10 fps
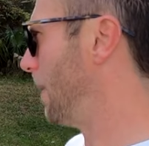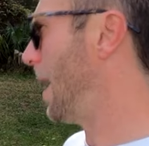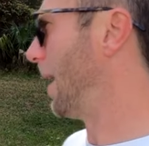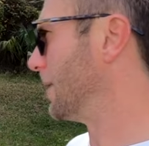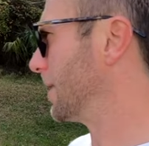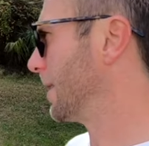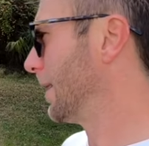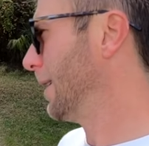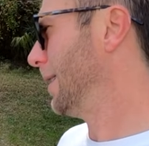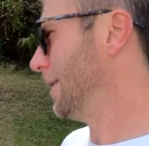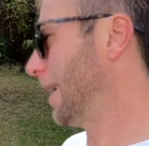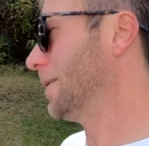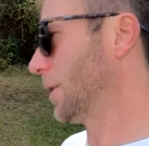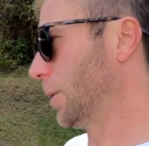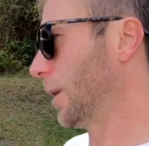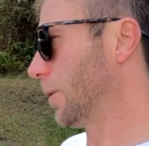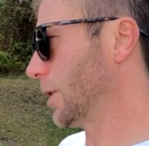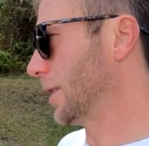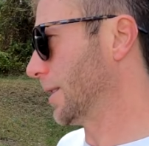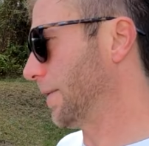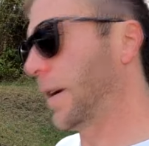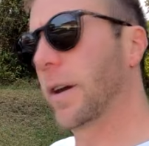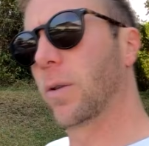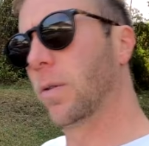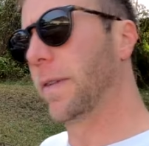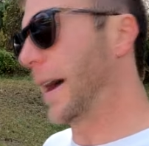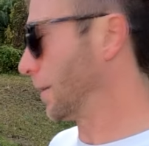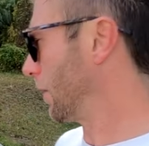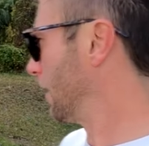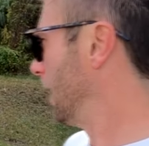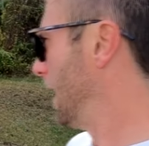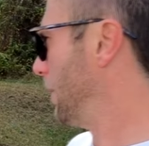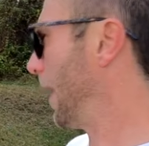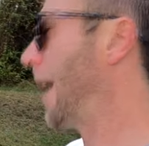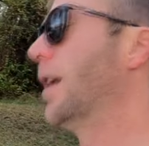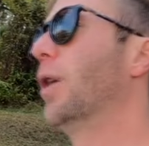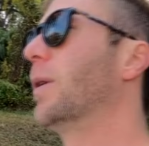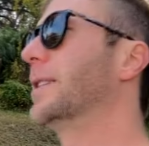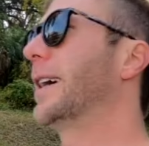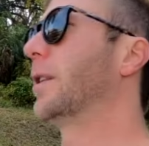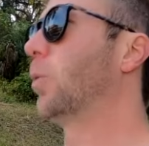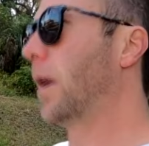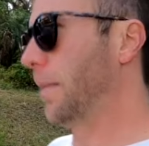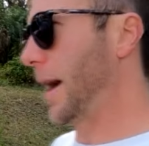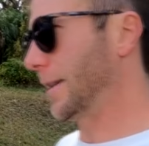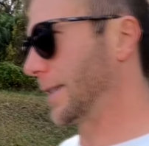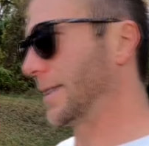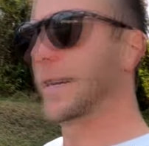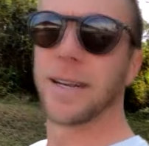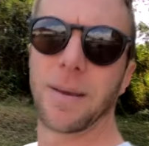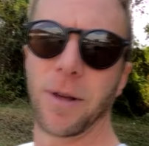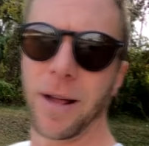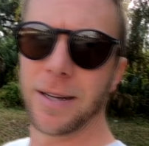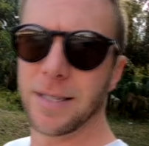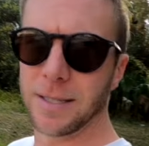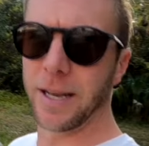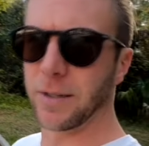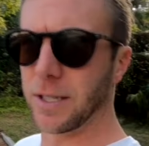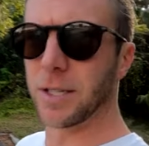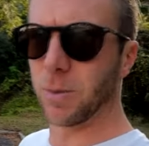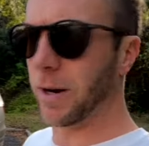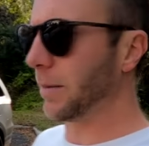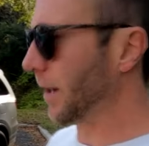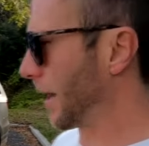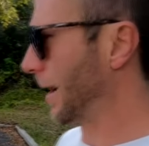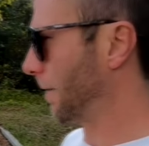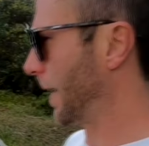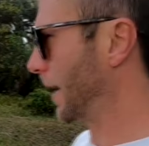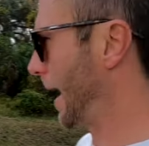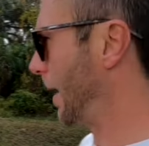mods done to it, which is a very cool factor, but I didn't know exactly what mods because he didn't give me a lot of details. He just wanted me to kind of find